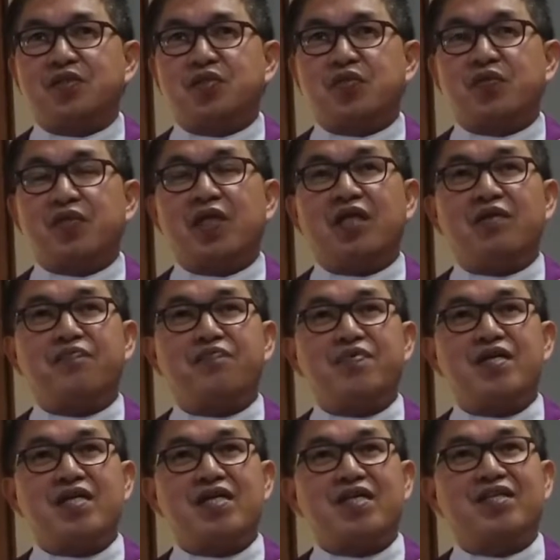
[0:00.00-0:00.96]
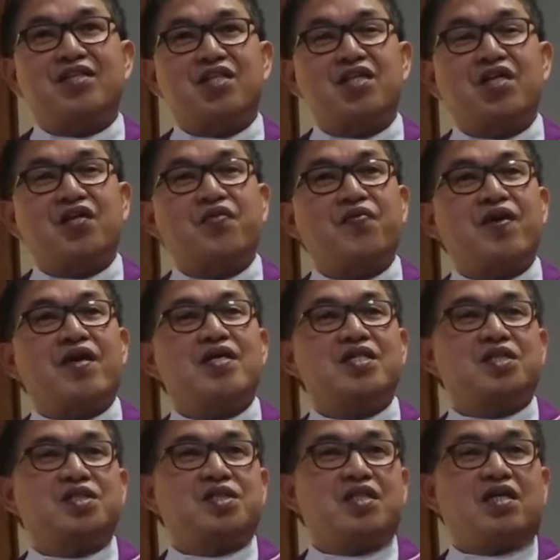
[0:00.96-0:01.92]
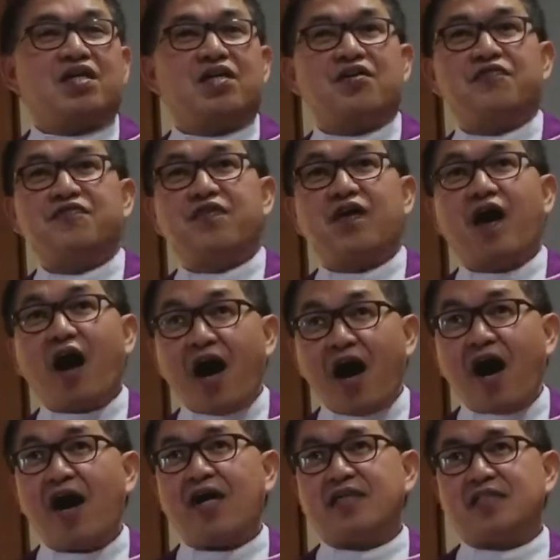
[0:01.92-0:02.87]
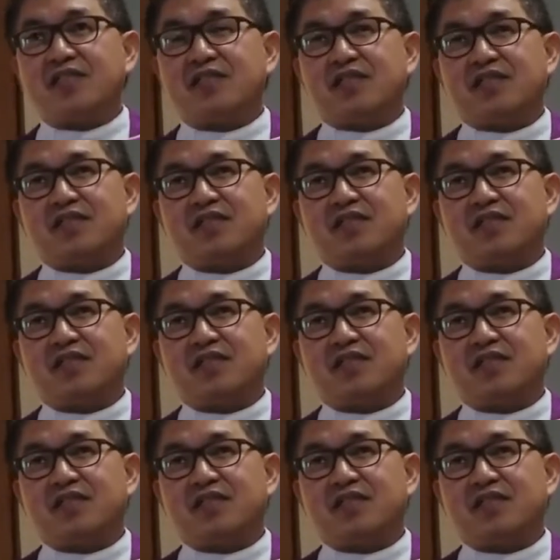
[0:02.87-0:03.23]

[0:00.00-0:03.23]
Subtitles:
to really be in the grace of God